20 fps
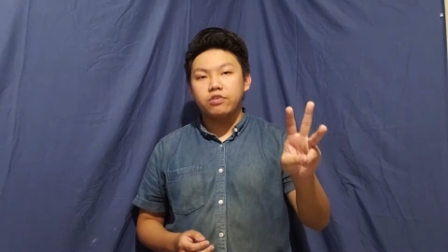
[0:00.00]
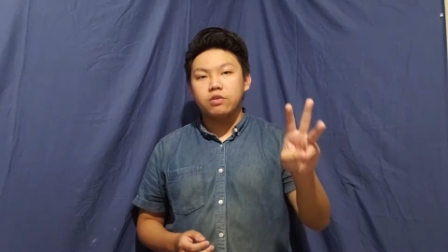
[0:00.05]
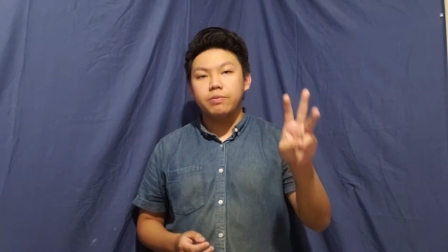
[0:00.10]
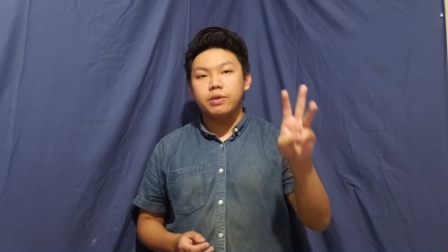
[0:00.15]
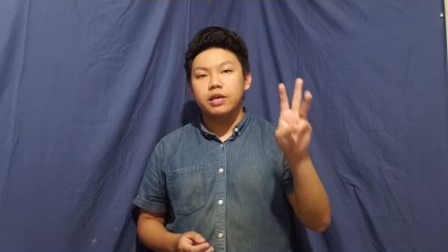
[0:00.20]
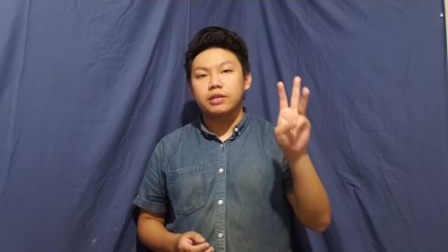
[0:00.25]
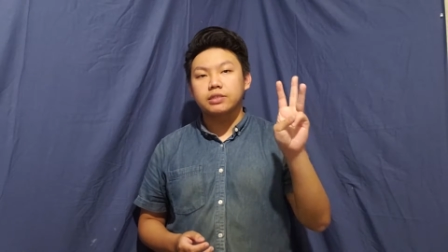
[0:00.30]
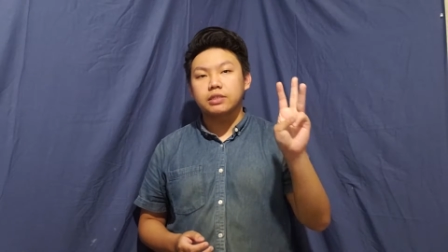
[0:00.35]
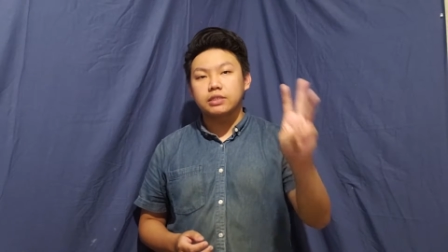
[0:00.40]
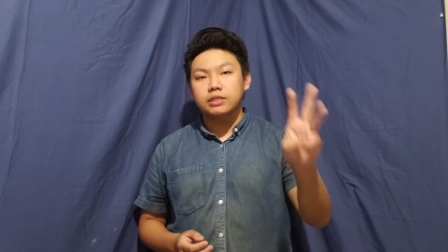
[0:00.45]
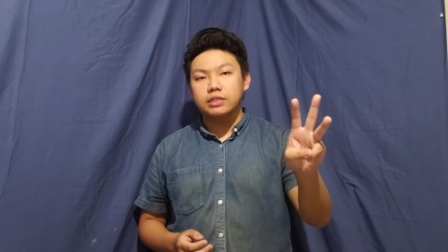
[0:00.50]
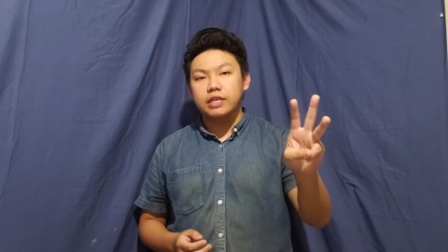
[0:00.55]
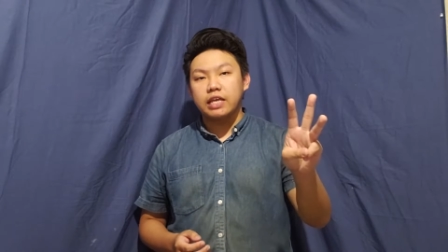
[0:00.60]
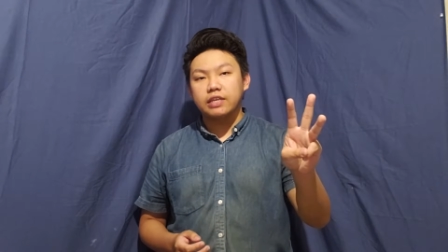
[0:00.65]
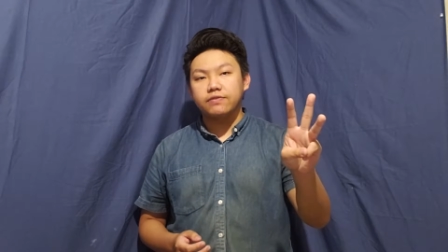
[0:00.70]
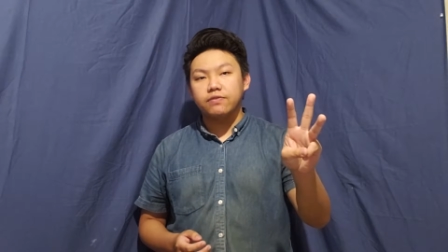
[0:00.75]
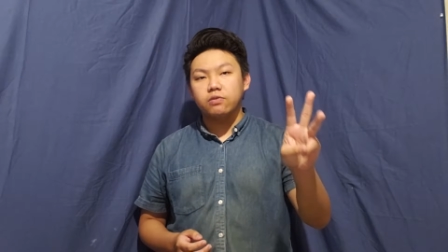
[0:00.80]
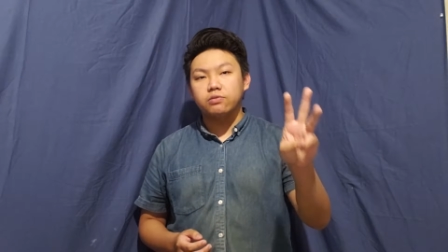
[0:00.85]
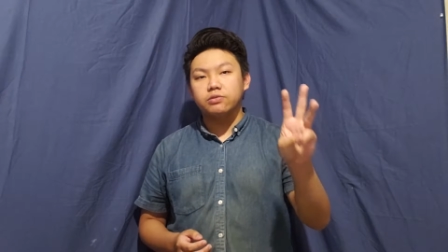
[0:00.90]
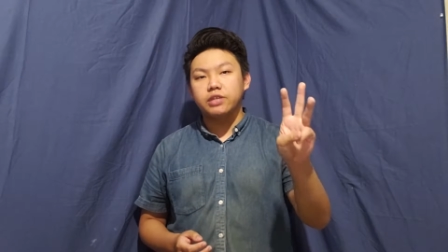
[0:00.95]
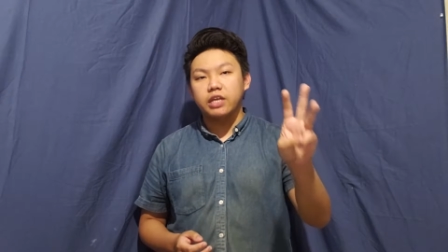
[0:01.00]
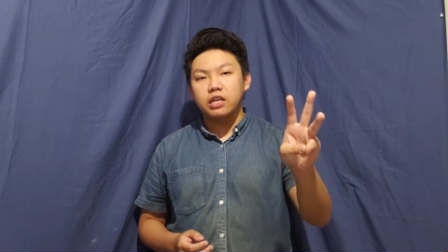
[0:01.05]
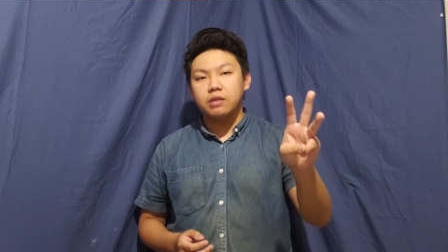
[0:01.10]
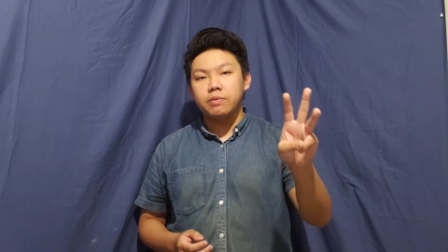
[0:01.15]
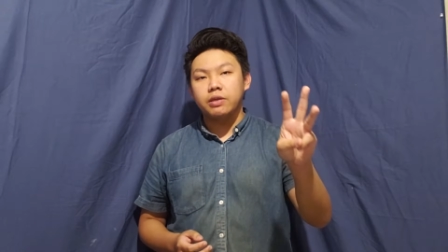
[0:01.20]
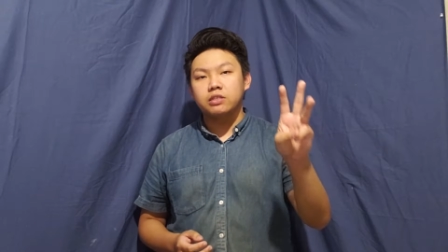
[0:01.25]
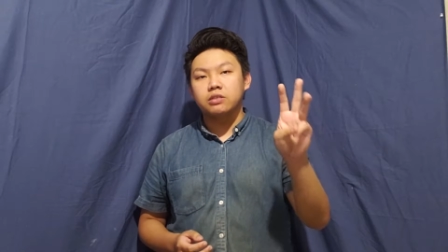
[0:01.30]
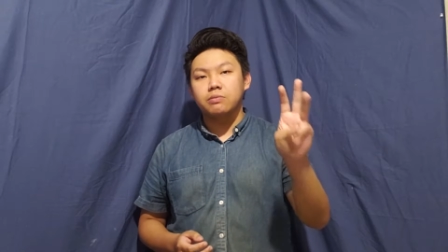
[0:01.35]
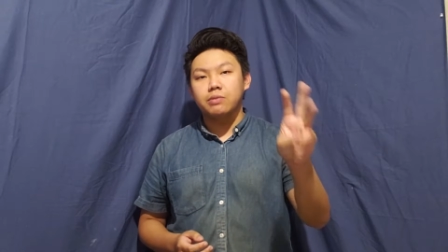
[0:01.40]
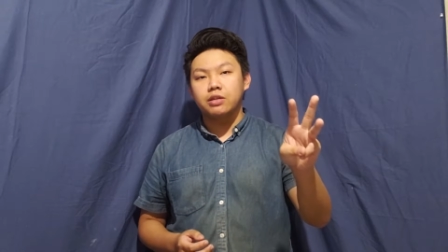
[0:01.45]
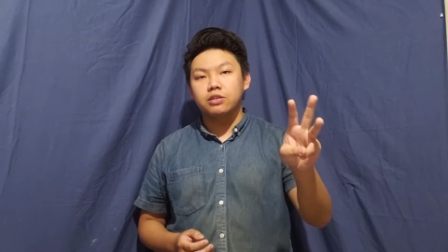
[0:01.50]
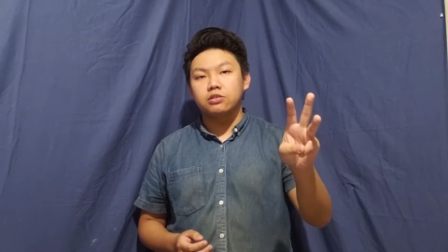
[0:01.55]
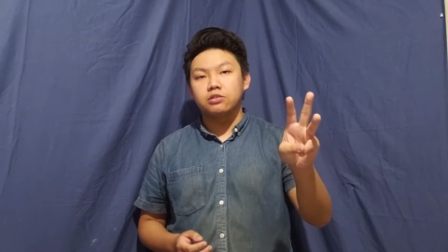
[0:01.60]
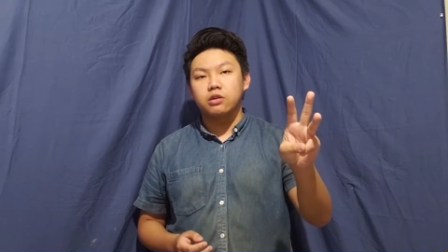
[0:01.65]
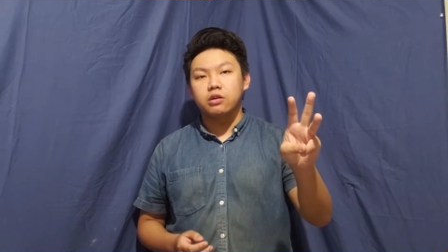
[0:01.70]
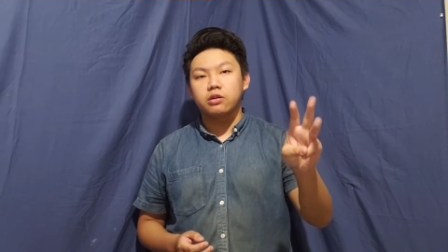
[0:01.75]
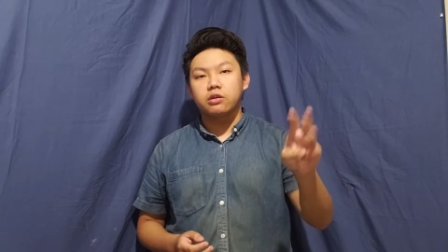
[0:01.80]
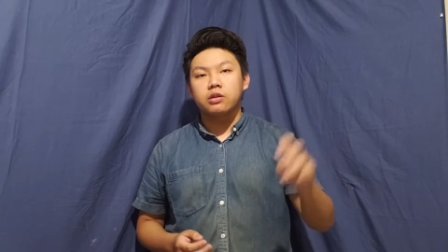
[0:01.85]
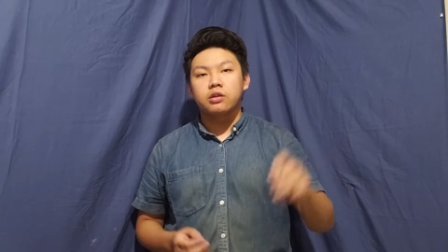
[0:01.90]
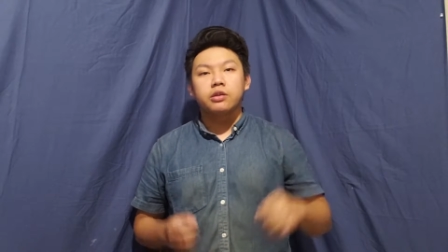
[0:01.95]
to be a successful database
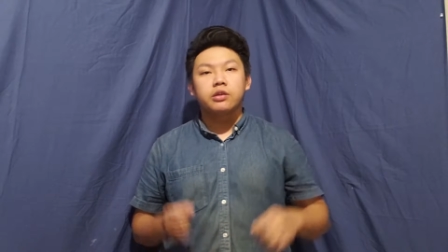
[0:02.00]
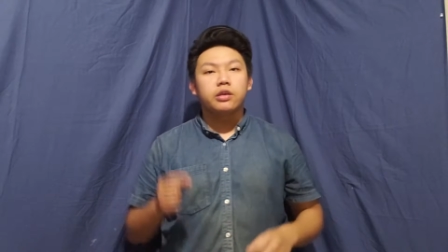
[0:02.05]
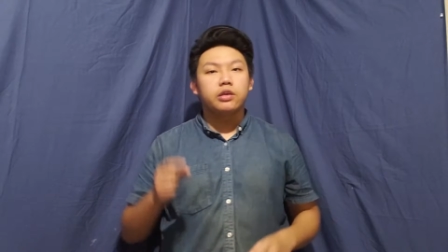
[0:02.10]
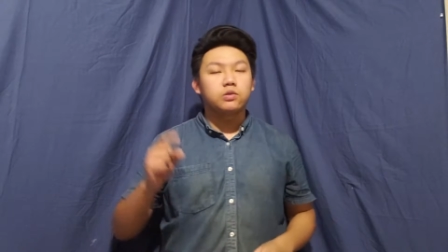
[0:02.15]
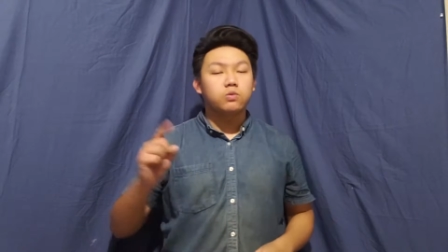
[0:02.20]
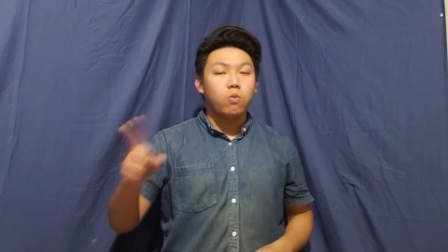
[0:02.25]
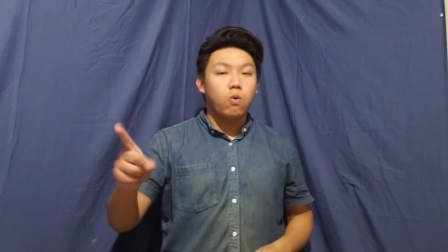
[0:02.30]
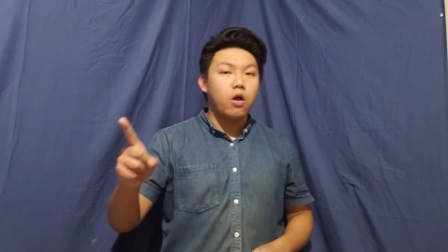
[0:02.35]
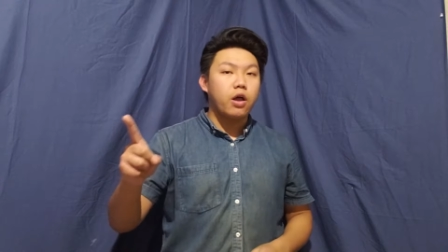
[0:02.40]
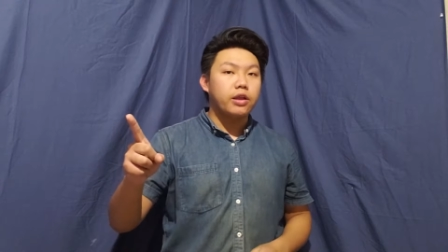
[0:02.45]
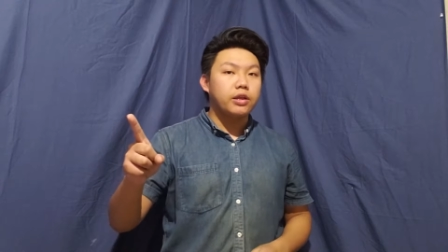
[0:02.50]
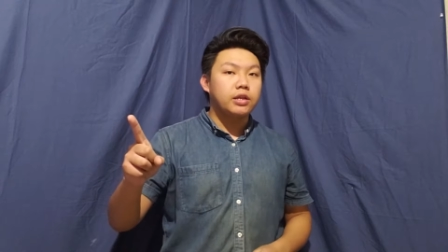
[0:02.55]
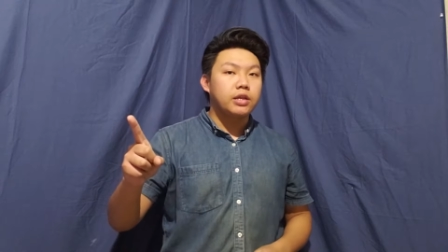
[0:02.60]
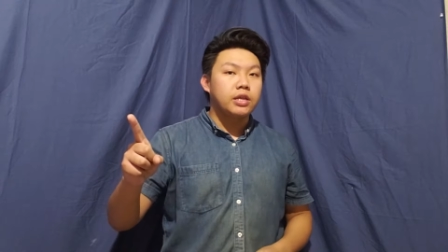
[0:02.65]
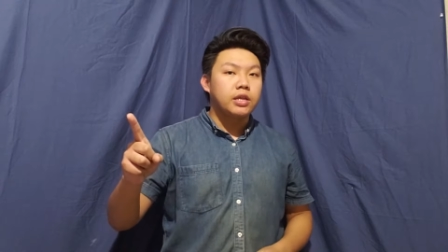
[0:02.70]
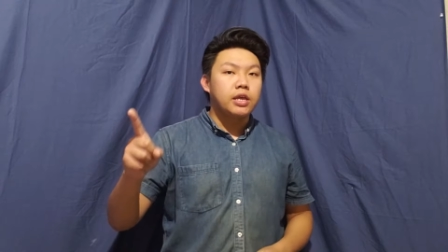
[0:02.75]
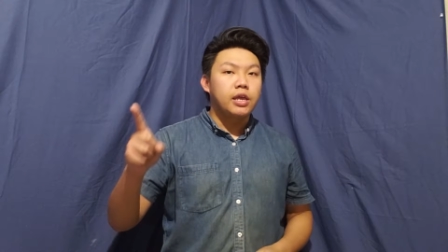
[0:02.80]
administrator is 1,